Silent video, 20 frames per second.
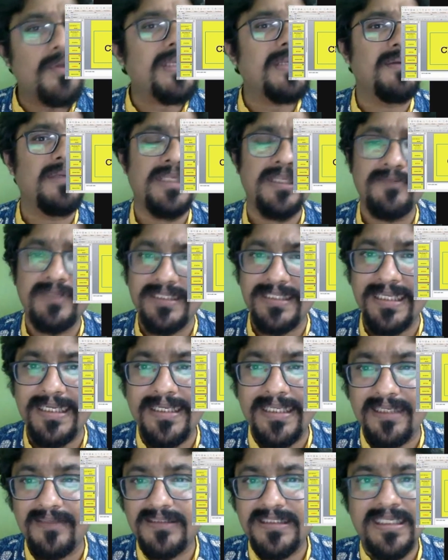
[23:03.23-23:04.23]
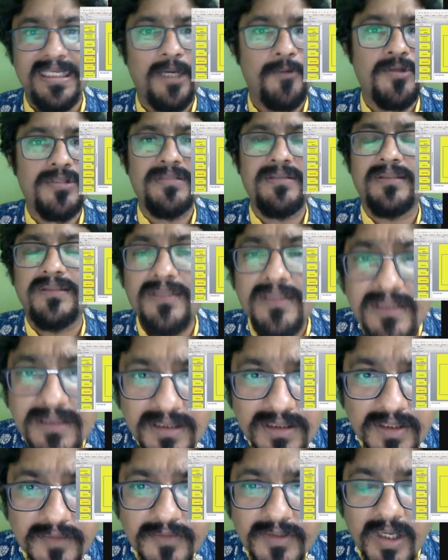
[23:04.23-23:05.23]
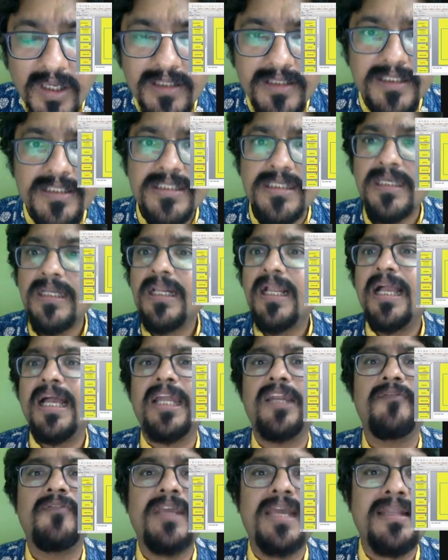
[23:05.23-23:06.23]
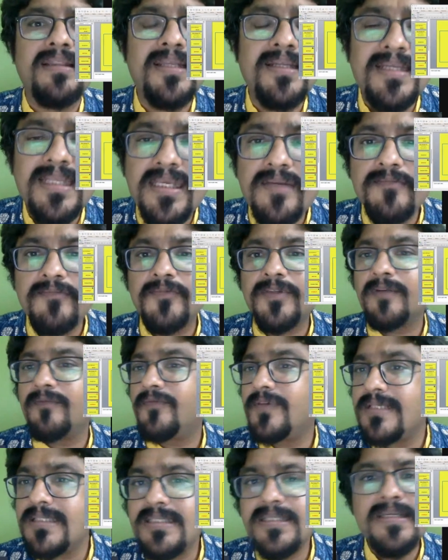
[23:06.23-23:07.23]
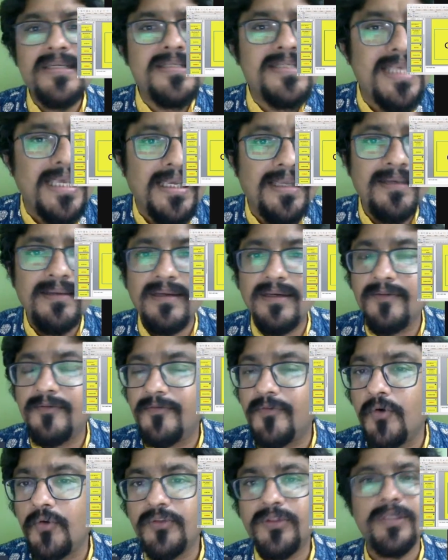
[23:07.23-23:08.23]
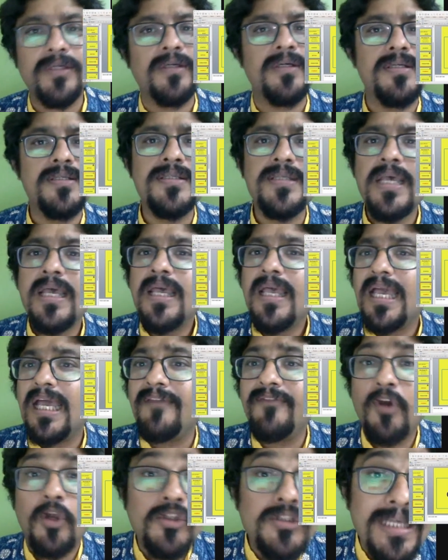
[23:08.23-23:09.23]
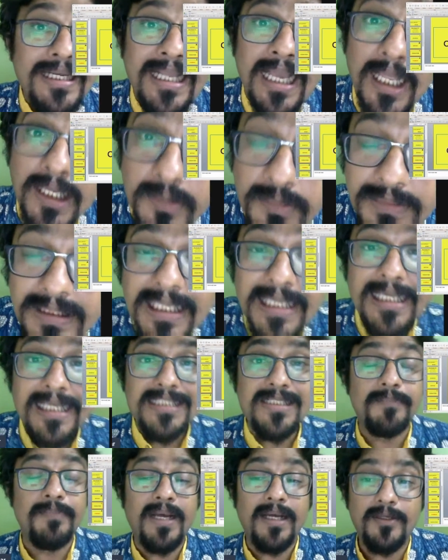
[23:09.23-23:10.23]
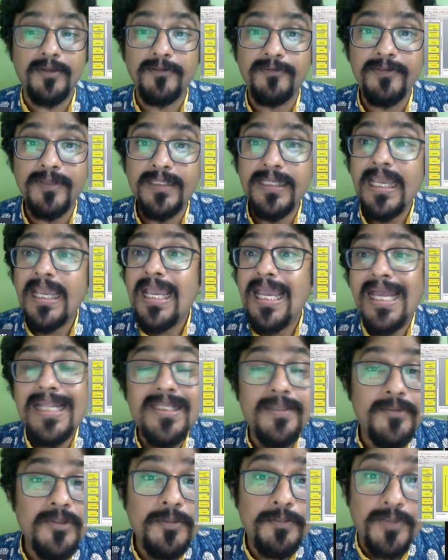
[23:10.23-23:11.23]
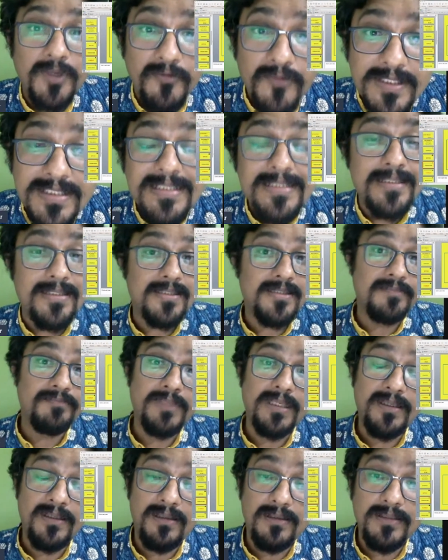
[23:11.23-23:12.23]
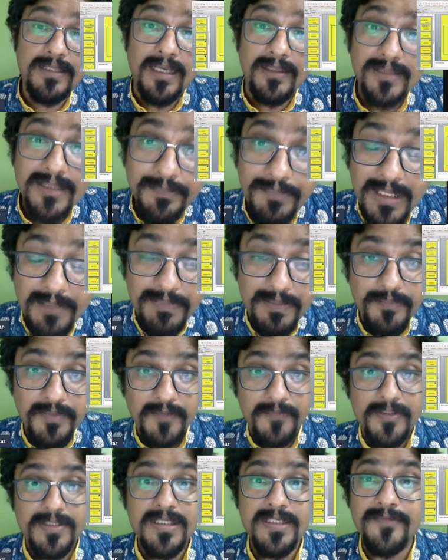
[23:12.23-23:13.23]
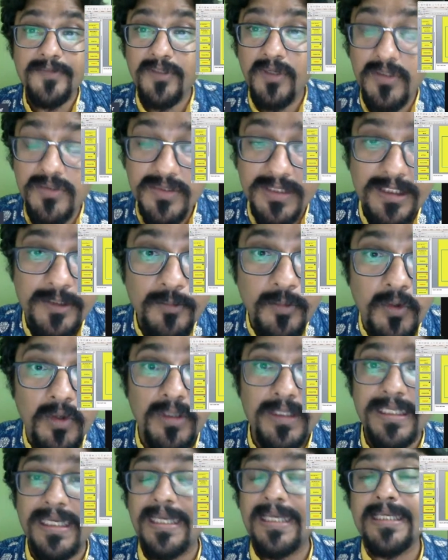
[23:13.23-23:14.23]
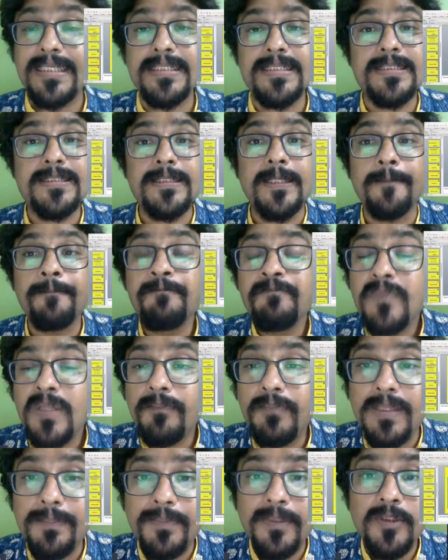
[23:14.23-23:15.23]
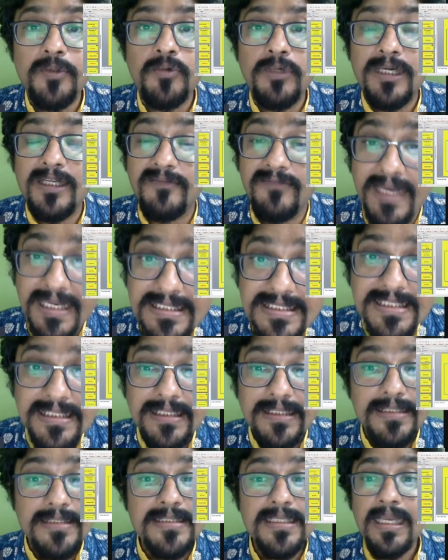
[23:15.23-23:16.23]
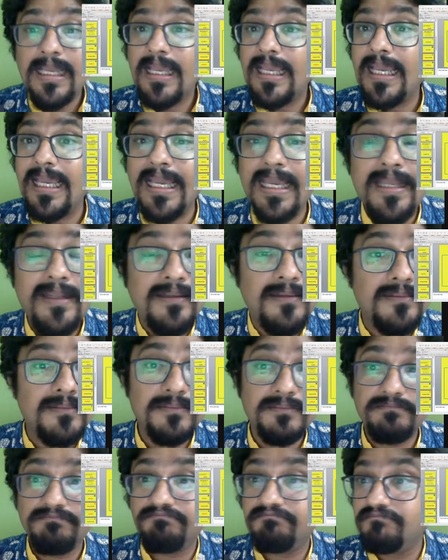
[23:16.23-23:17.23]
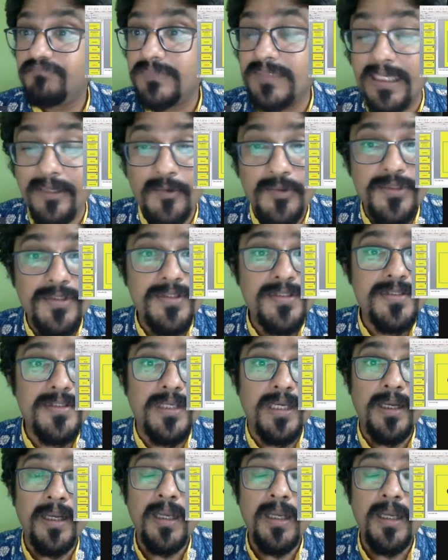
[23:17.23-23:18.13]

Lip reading: can give a detail. Saying I was in the third year of college, and we had the team from first year, second year, fourth years, and we also had alumni as a part of it. And some of the professors, the other department professors, were also involved as people who were advising us. And there was